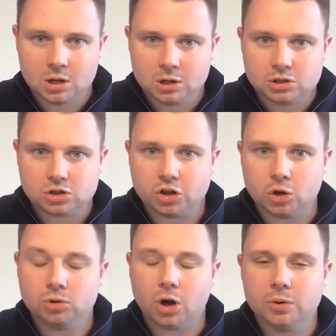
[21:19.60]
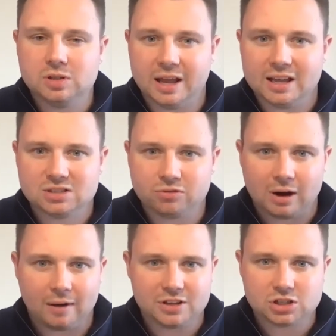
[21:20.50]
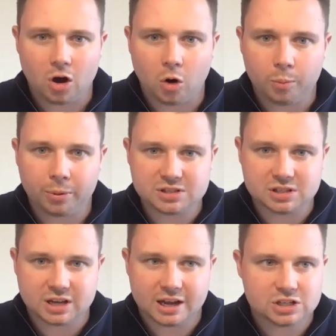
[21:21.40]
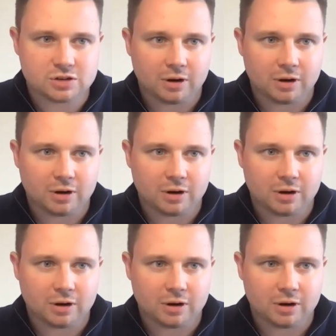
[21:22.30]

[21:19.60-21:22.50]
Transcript: So you'll notice throughout this whole presentation,